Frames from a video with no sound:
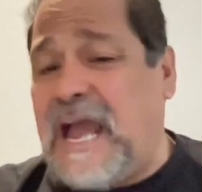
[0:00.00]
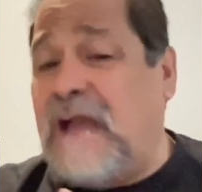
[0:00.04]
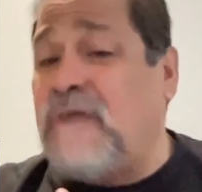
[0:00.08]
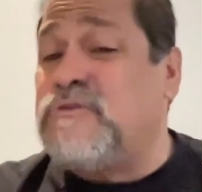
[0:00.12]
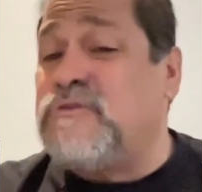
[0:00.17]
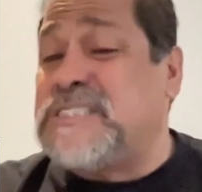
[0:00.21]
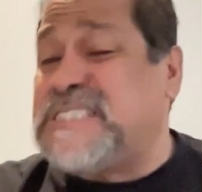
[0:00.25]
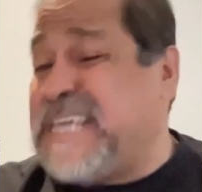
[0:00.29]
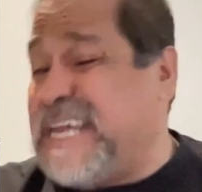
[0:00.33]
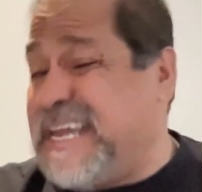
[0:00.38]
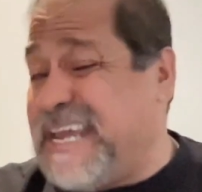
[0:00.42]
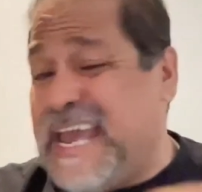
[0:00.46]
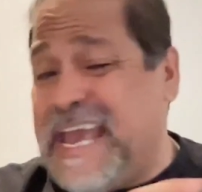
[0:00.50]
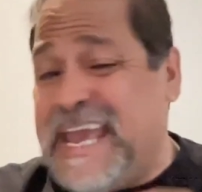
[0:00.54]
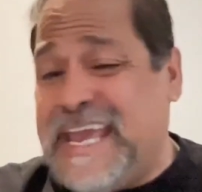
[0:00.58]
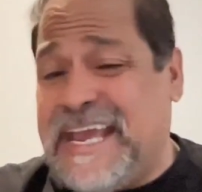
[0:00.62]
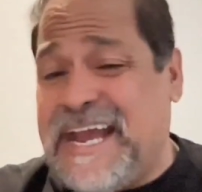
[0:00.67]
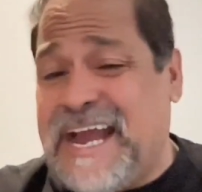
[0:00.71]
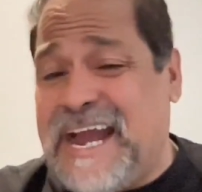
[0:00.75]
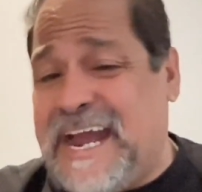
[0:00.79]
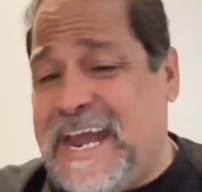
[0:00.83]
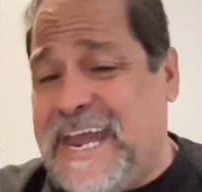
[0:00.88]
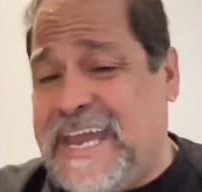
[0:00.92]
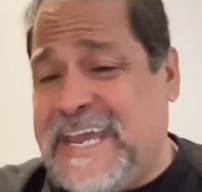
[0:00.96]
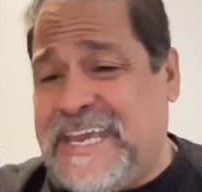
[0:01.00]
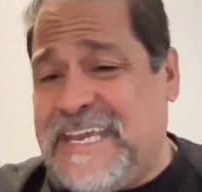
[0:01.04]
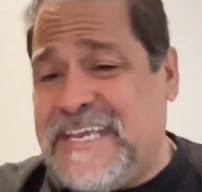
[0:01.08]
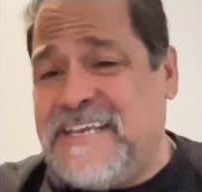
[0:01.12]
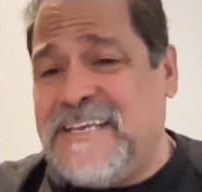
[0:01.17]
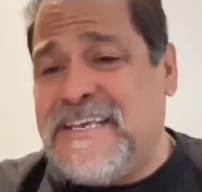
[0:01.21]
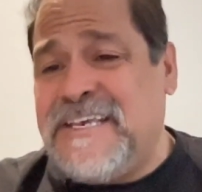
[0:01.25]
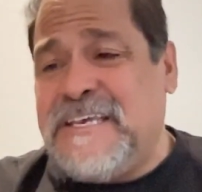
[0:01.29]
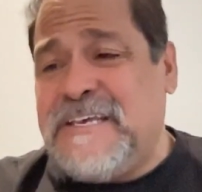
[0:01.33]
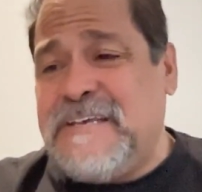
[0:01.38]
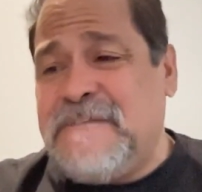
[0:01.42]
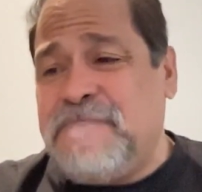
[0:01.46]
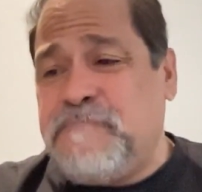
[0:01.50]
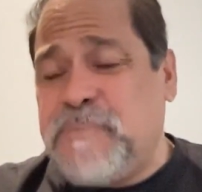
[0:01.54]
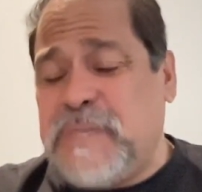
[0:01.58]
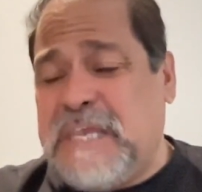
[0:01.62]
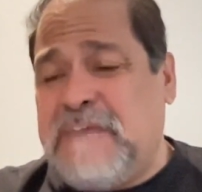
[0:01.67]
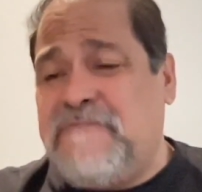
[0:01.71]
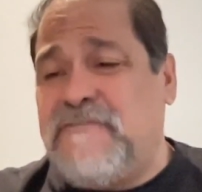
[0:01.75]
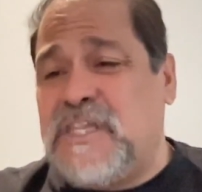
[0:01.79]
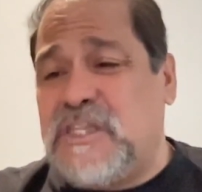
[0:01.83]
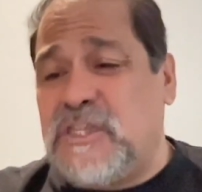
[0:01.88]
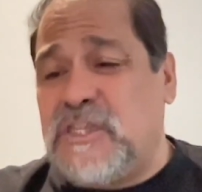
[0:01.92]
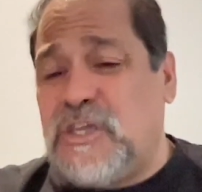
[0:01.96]
I would say AI,
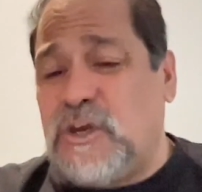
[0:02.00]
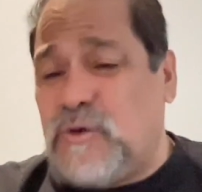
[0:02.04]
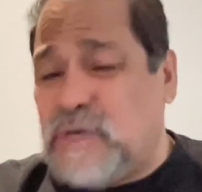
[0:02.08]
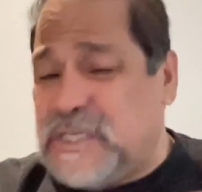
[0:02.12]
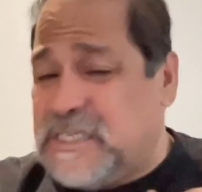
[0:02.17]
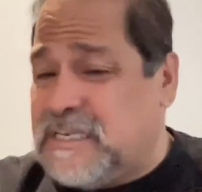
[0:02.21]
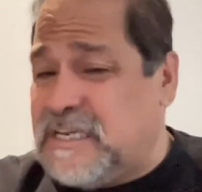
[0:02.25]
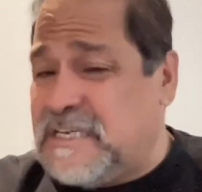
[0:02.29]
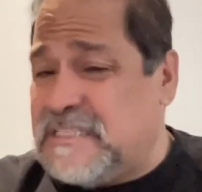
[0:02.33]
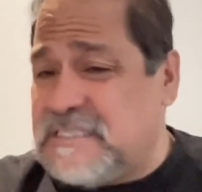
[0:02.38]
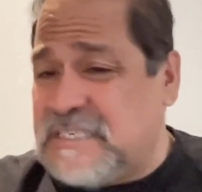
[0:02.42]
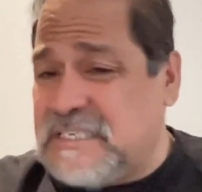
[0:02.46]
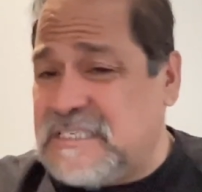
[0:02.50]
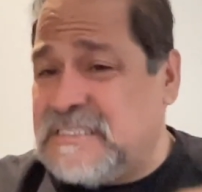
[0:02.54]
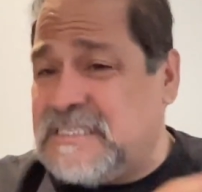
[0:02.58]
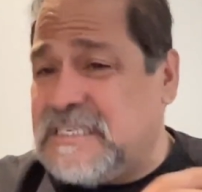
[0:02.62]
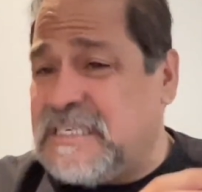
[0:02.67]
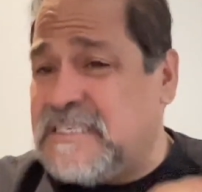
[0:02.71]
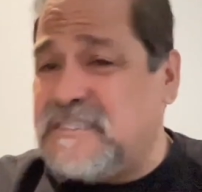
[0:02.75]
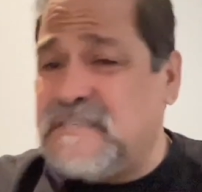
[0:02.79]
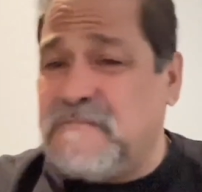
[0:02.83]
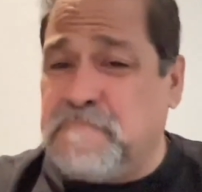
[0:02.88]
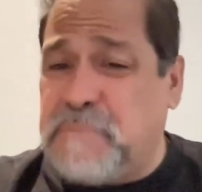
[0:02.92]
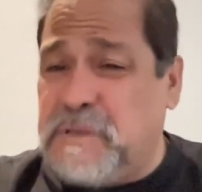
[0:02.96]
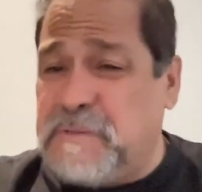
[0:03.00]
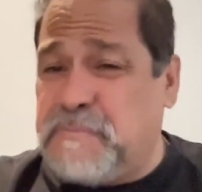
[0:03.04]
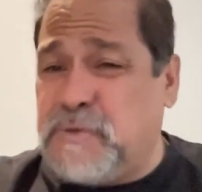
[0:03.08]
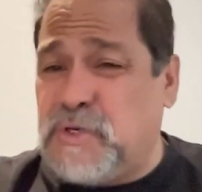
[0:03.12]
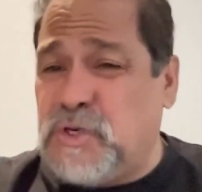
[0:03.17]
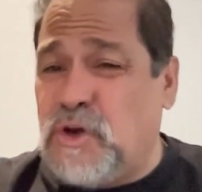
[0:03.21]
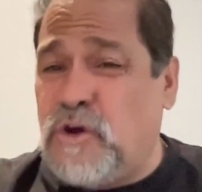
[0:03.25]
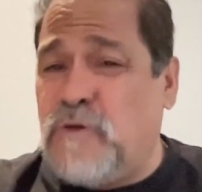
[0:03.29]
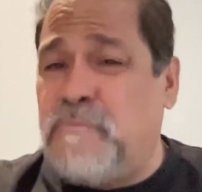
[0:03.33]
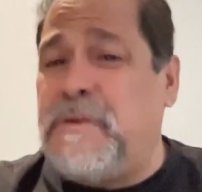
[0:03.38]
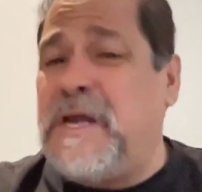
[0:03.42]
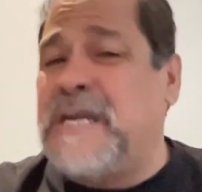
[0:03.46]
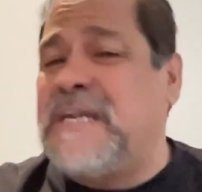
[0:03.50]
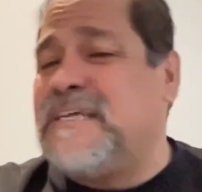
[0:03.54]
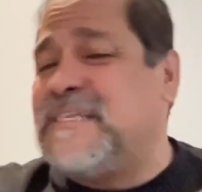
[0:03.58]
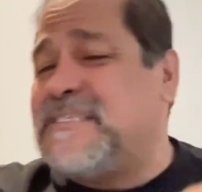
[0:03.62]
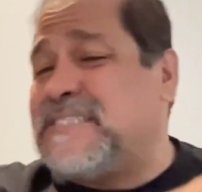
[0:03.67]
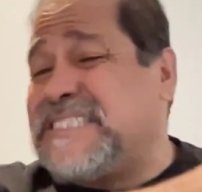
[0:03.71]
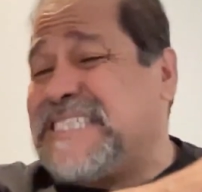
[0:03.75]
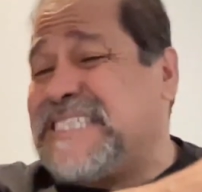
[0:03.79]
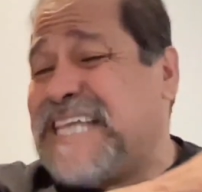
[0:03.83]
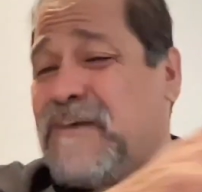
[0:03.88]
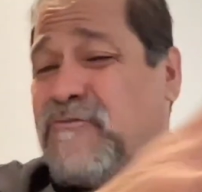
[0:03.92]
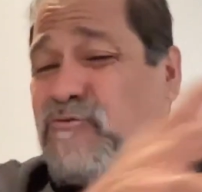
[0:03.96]
even though it does exist and people know about it,
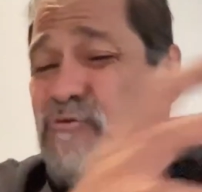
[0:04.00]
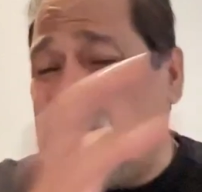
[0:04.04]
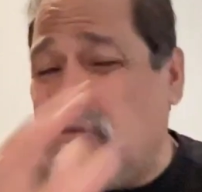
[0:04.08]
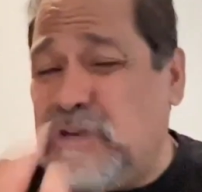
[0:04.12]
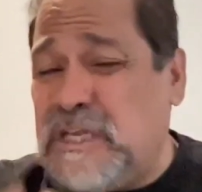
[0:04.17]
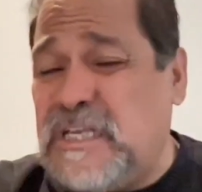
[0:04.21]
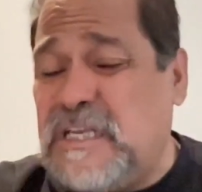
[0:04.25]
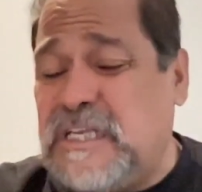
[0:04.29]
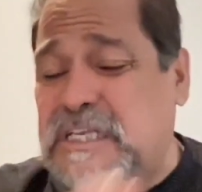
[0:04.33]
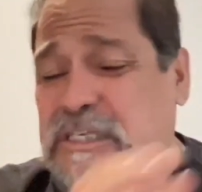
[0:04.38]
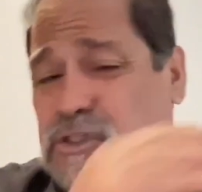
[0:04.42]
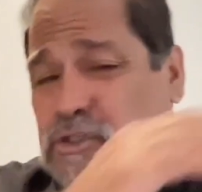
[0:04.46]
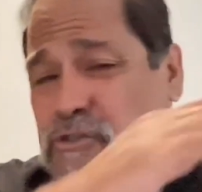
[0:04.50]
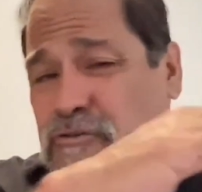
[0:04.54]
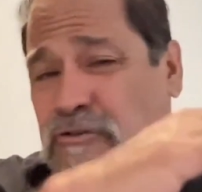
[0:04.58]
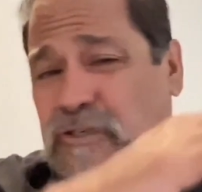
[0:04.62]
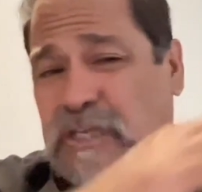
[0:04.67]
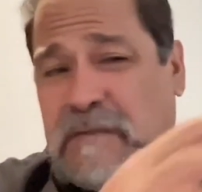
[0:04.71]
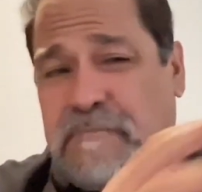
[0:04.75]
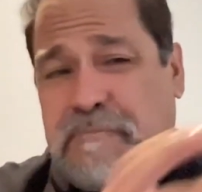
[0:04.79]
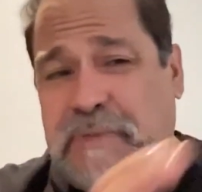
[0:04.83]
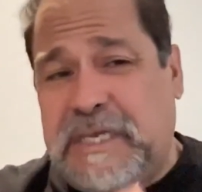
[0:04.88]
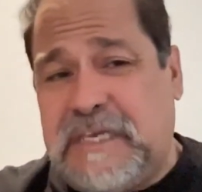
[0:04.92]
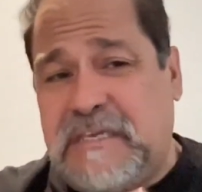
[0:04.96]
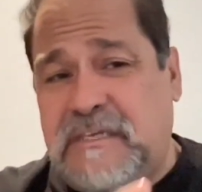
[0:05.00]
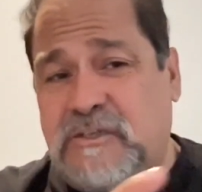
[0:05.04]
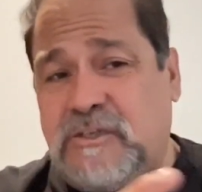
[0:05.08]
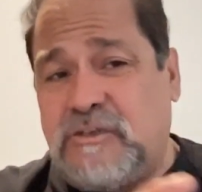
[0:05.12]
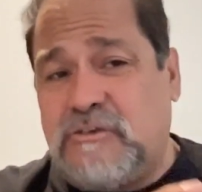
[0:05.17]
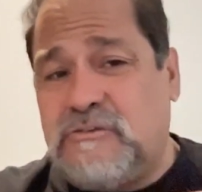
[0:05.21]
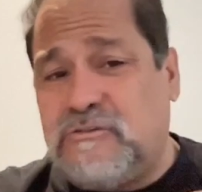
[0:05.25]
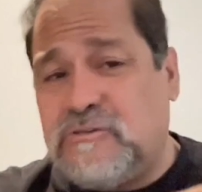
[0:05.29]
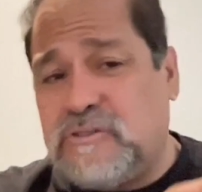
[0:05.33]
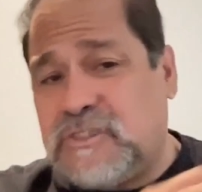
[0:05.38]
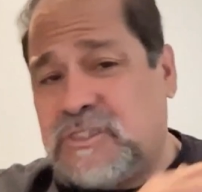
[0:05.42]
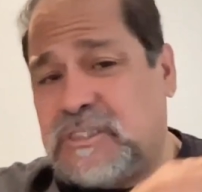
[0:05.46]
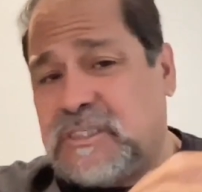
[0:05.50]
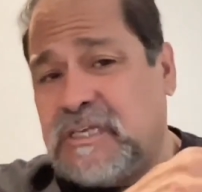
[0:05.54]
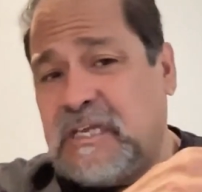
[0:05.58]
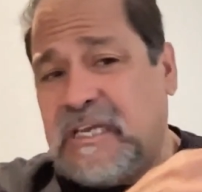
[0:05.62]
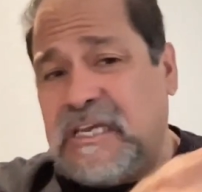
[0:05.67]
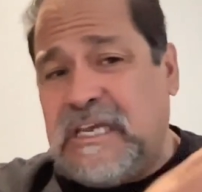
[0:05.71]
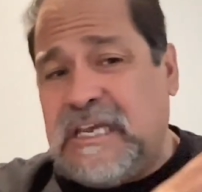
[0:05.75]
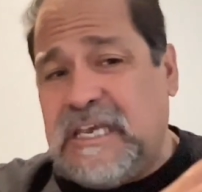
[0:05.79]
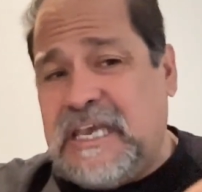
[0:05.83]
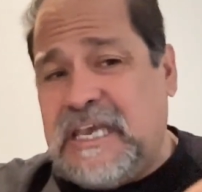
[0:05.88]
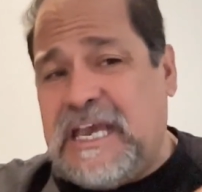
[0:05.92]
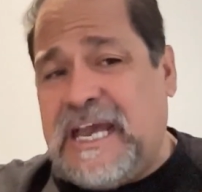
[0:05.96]
it's not really truly being used
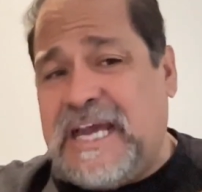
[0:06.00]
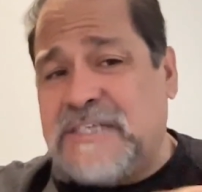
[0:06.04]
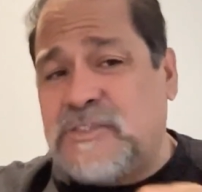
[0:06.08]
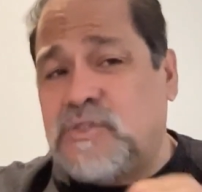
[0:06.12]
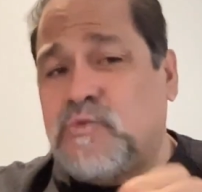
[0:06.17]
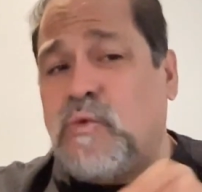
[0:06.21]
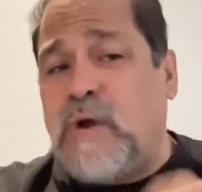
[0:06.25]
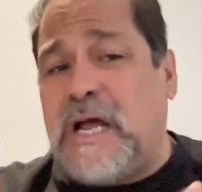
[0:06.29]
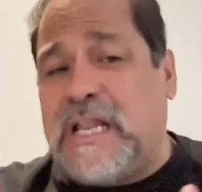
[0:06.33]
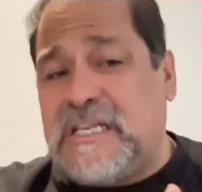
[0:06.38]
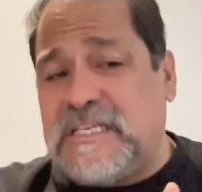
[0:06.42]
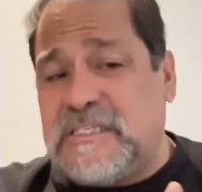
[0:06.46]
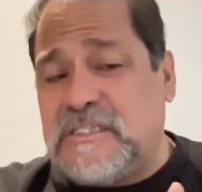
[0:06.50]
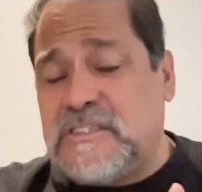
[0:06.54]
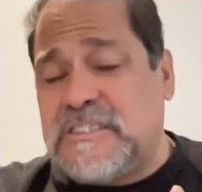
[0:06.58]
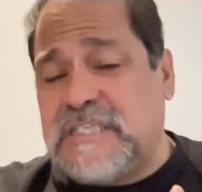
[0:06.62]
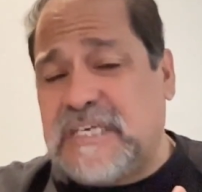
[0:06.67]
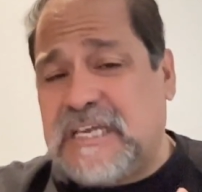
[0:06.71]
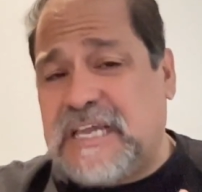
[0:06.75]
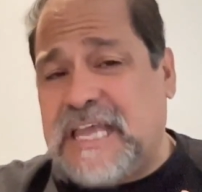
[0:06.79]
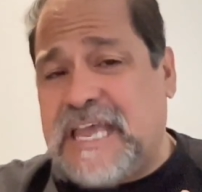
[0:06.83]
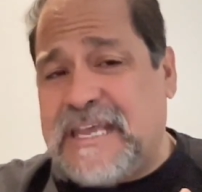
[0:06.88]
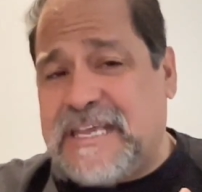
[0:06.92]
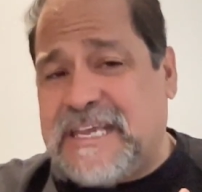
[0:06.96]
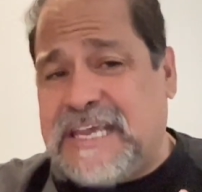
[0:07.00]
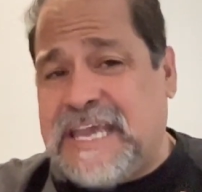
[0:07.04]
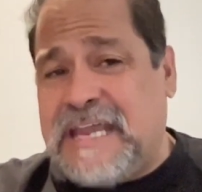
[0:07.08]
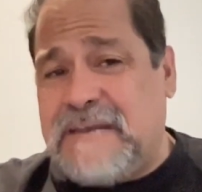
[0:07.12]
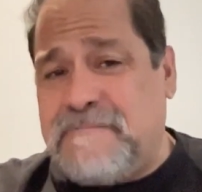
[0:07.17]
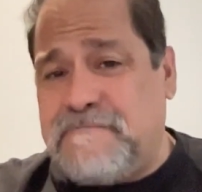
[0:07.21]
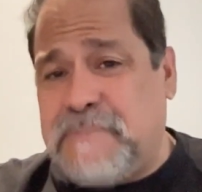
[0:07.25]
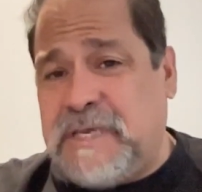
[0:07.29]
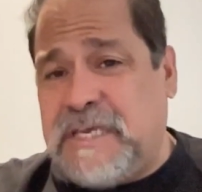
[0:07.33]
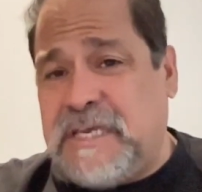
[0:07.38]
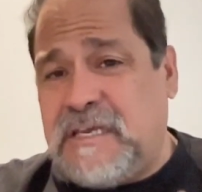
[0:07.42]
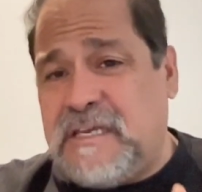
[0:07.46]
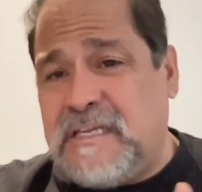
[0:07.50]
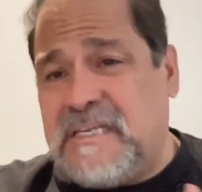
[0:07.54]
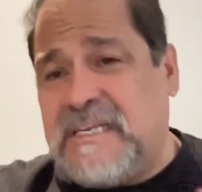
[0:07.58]
as well as it can be.